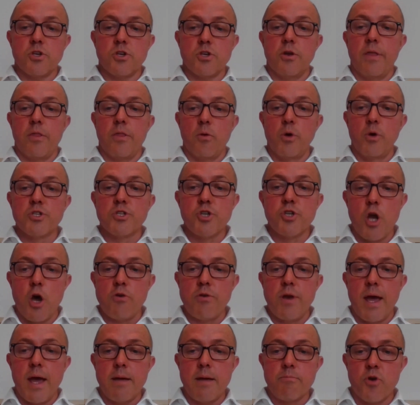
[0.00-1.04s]
So in other words,
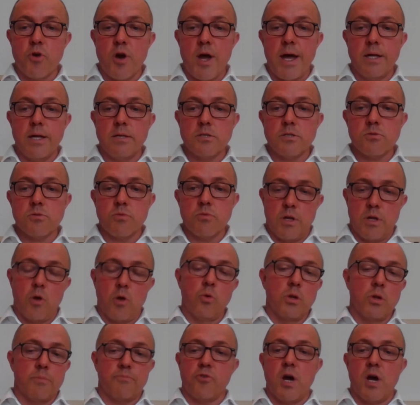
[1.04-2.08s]
no-name brands. We
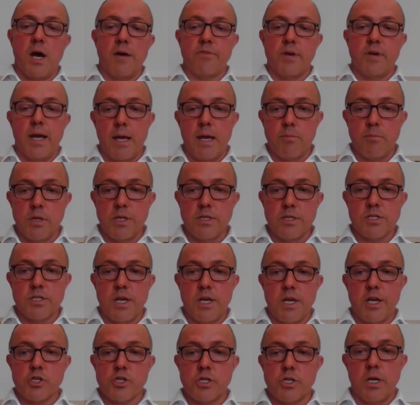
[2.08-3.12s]
call it private label
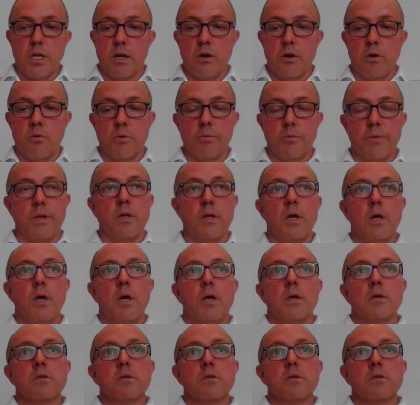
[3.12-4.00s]
internationally. I don't know what we